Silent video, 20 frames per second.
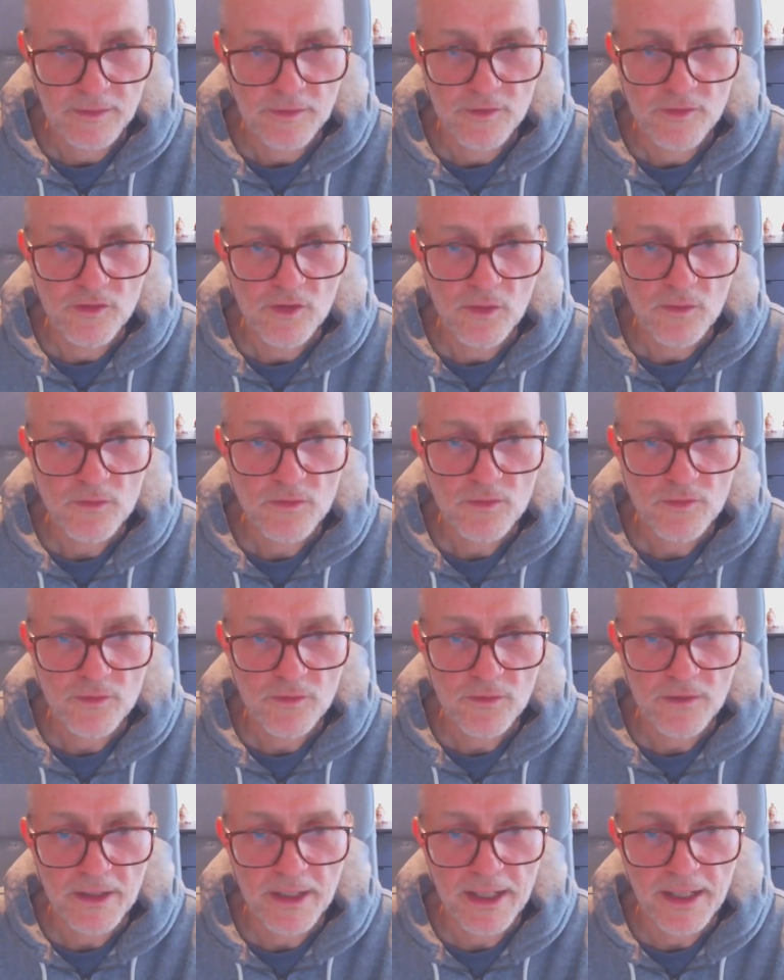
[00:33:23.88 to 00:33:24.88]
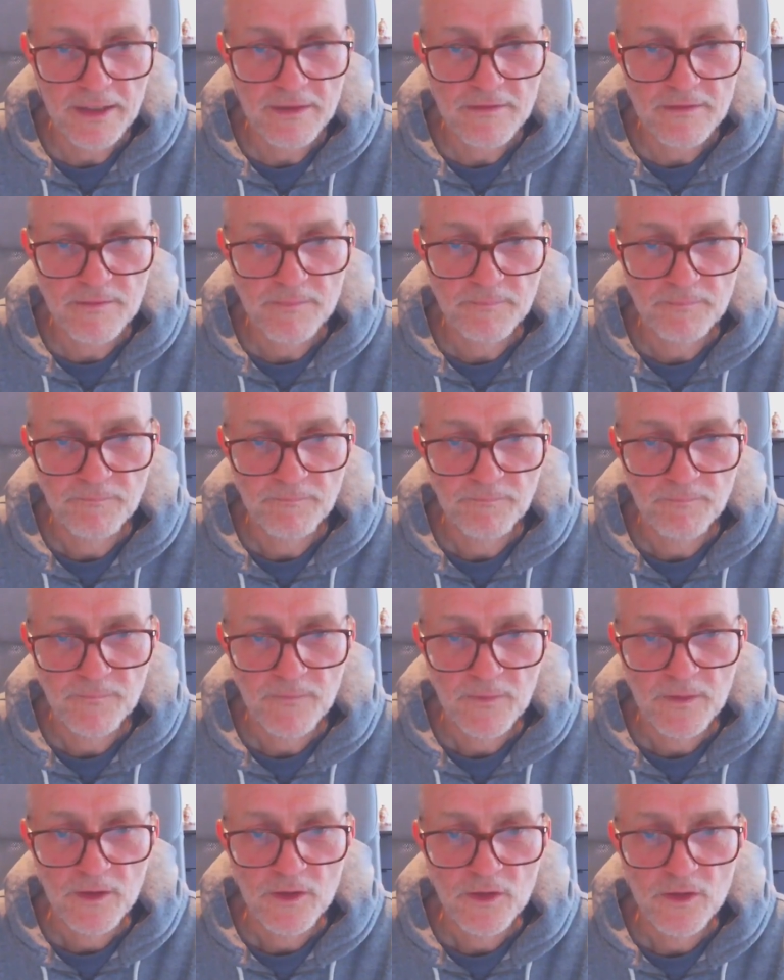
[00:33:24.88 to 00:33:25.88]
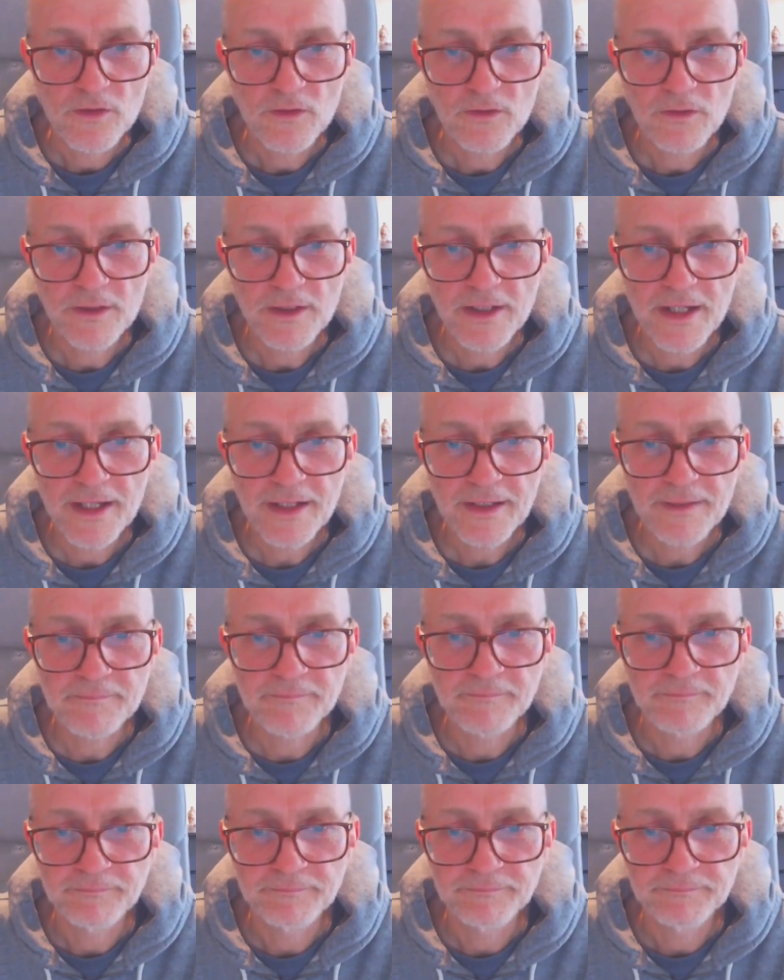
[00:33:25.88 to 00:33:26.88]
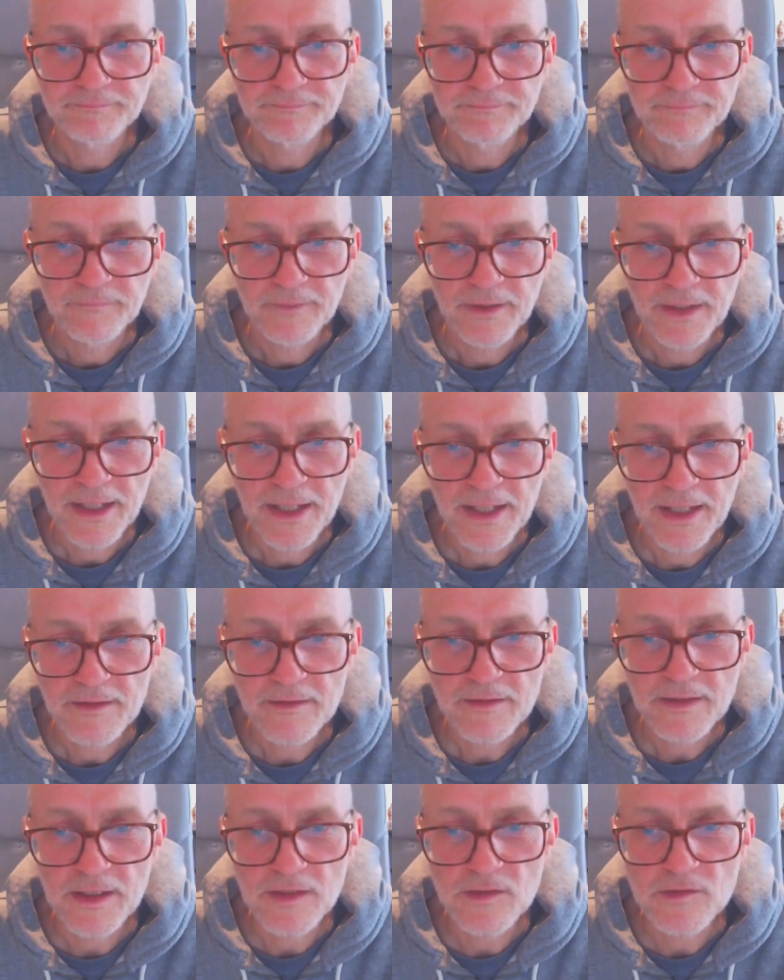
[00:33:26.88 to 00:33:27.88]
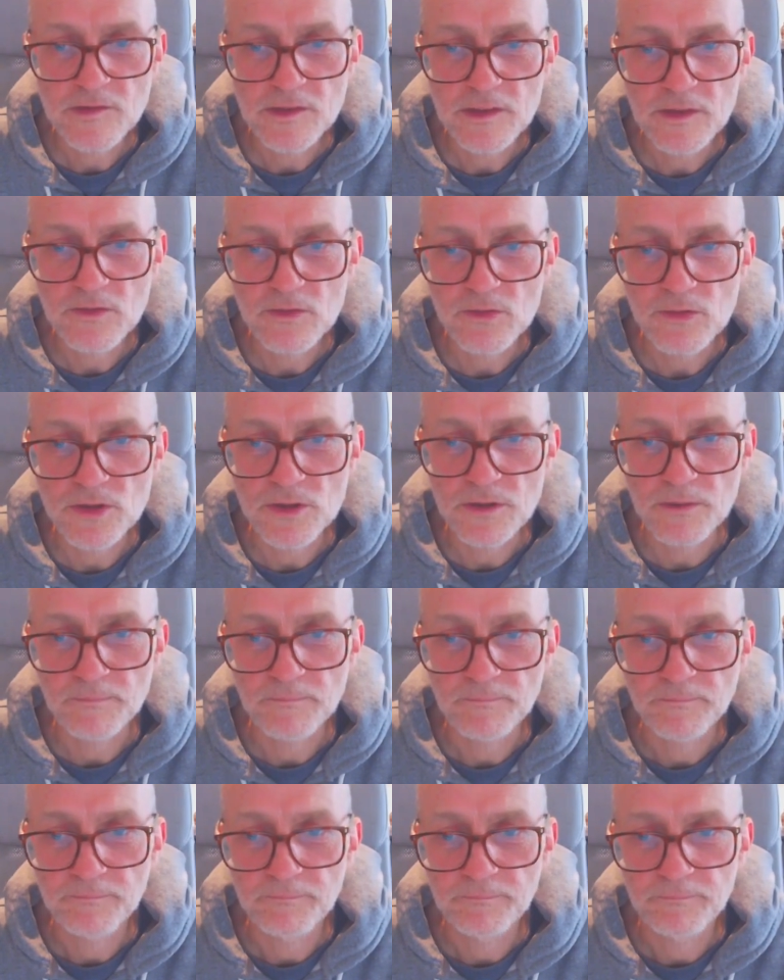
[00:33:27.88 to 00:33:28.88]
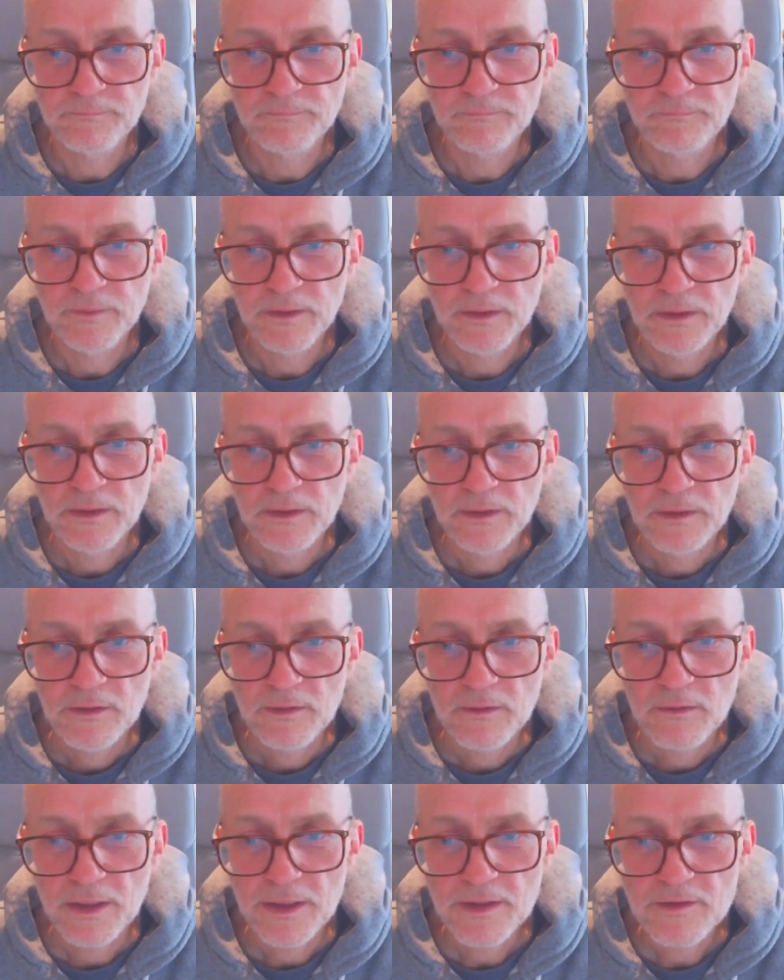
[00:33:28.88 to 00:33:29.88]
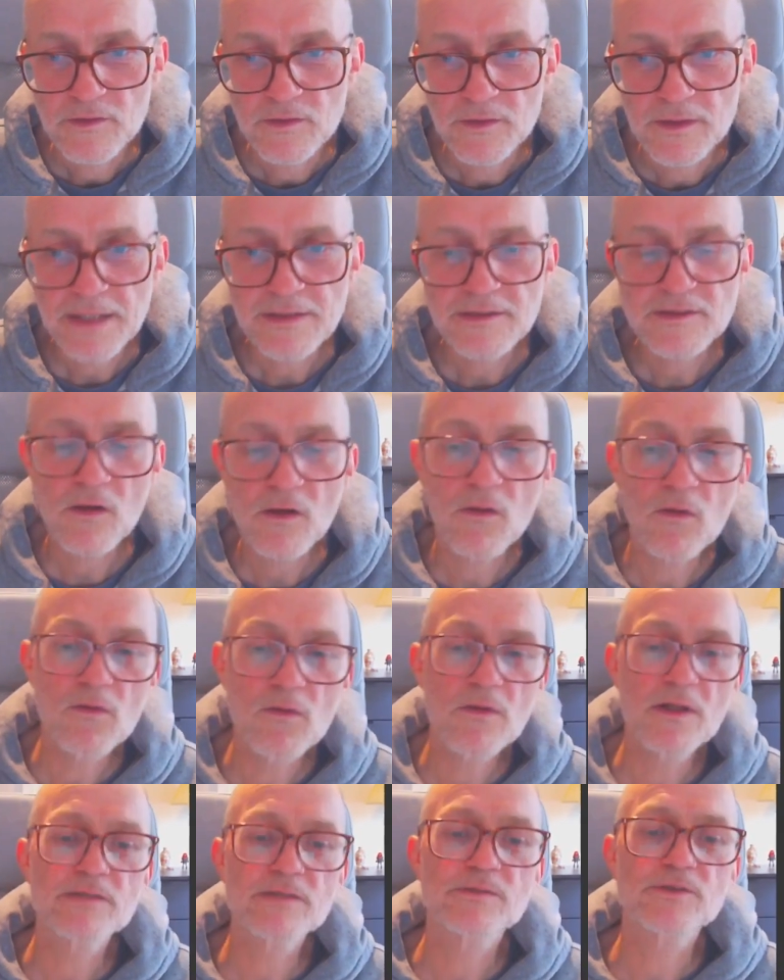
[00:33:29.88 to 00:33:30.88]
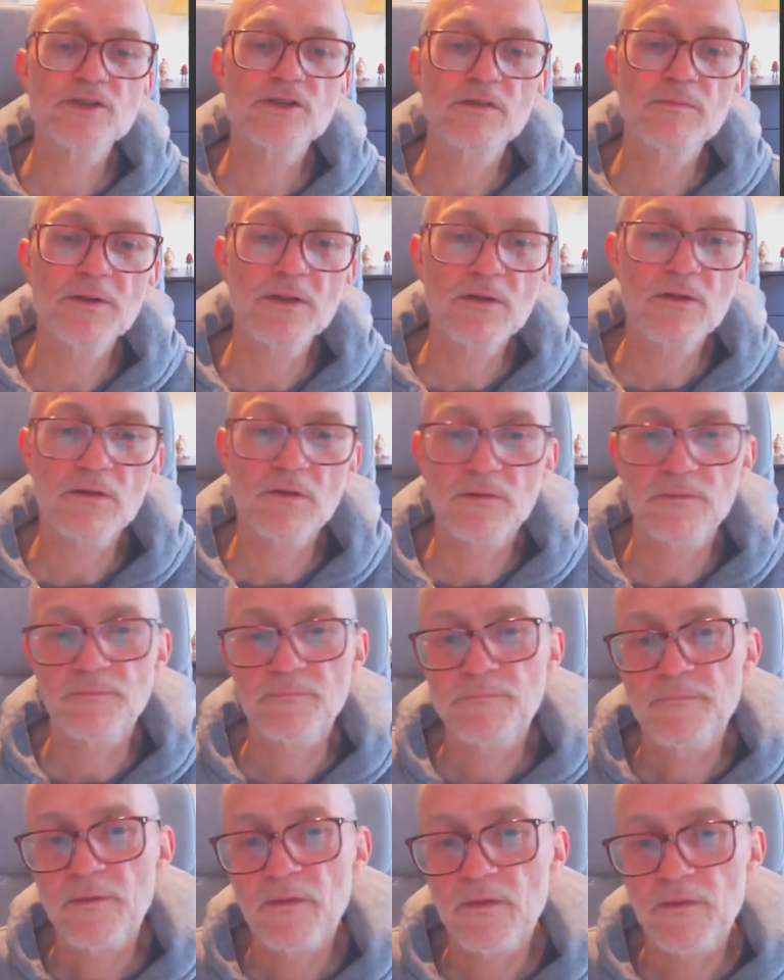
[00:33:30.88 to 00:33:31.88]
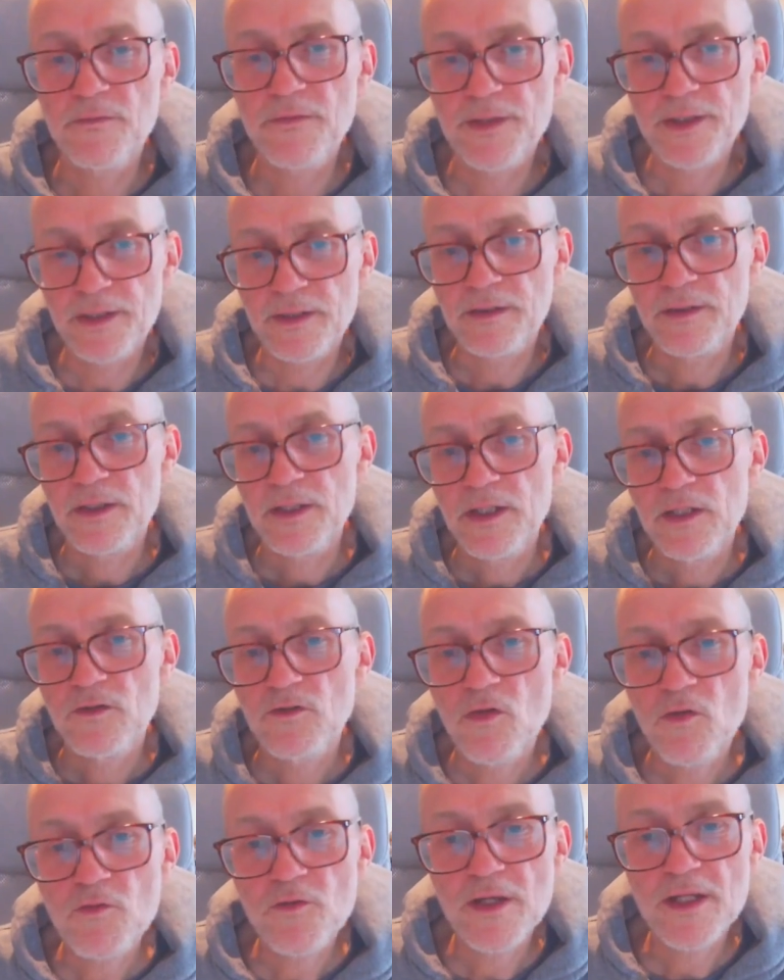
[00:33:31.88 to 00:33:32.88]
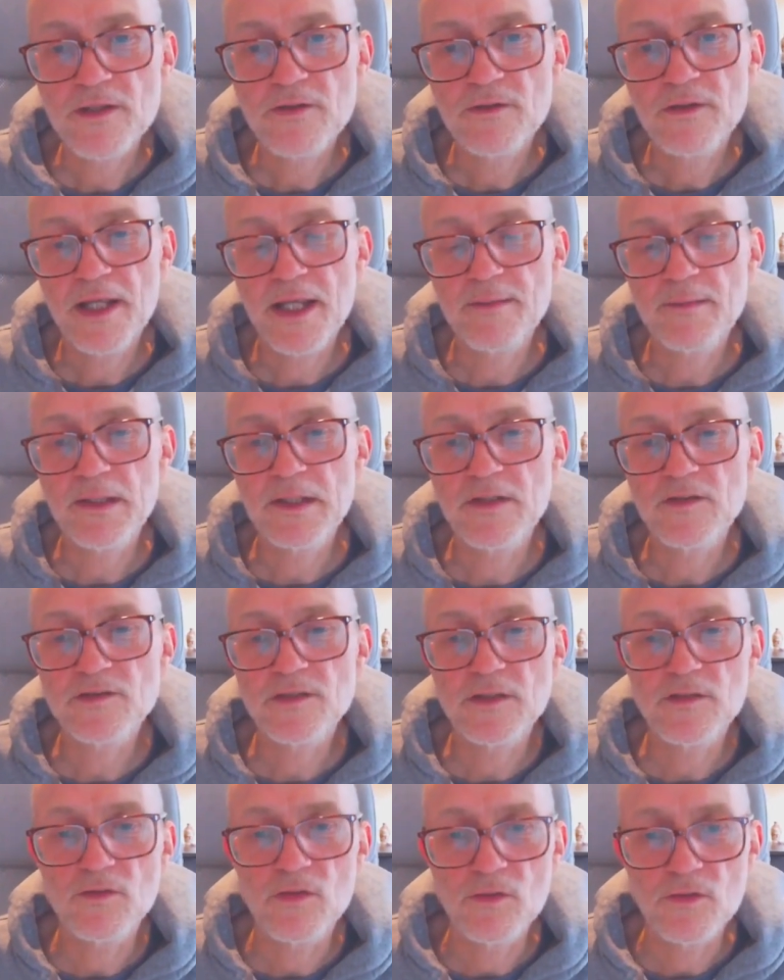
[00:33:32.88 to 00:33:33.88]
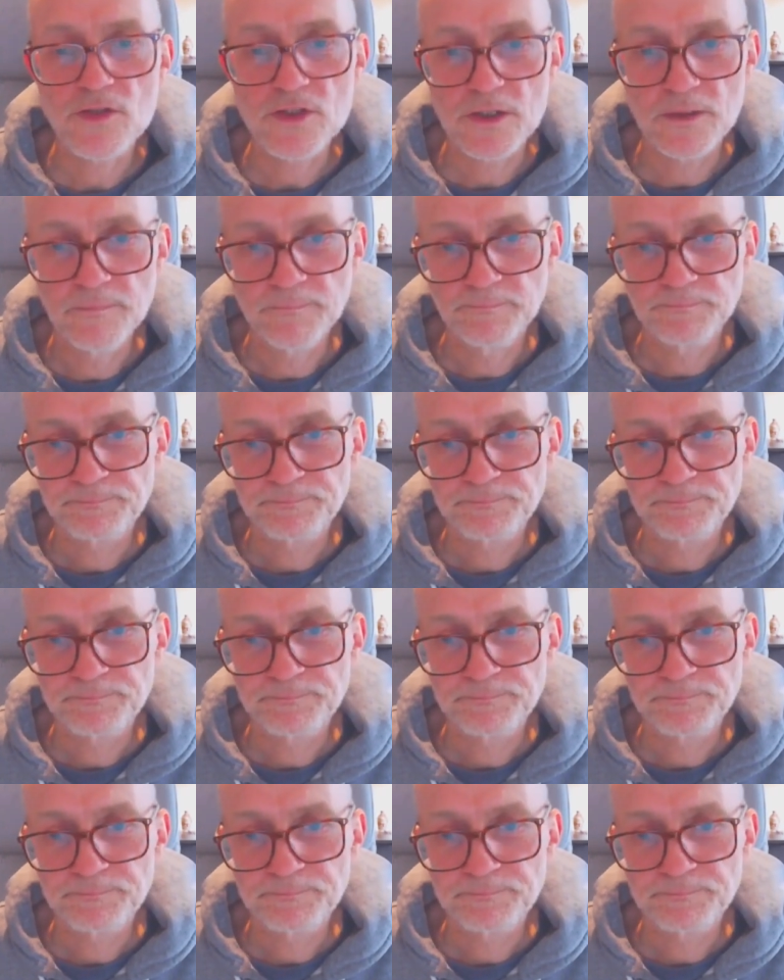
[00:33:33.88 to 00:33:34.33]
Don't forget your name and institution, right? So that's always what should be there on there. Don't forget your name and institution.